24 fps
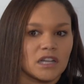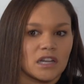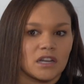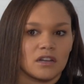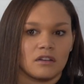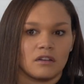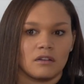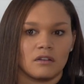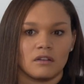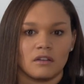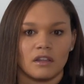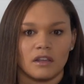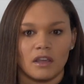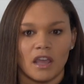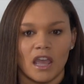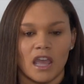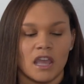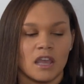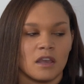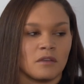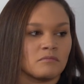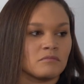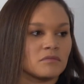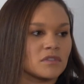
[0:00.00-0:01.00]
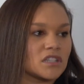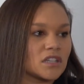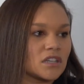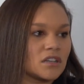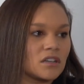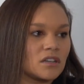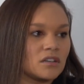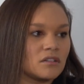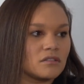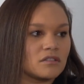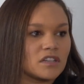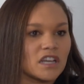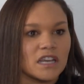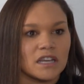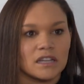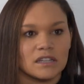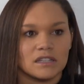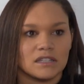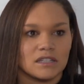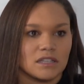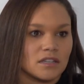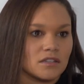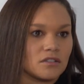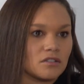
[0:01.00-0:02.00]
and games and
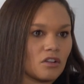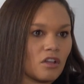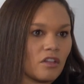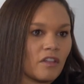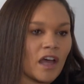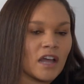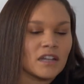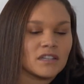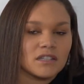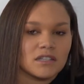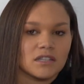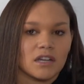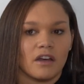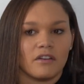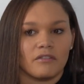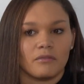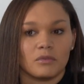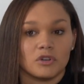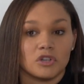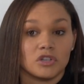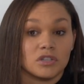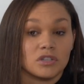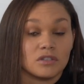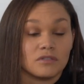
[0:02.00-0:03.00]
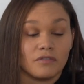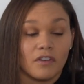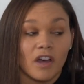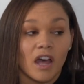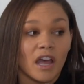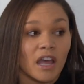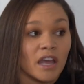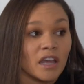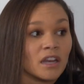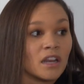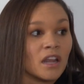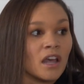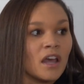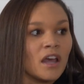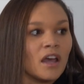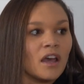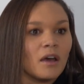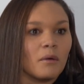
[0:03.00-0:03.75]
dances and all that stuff, which is fun.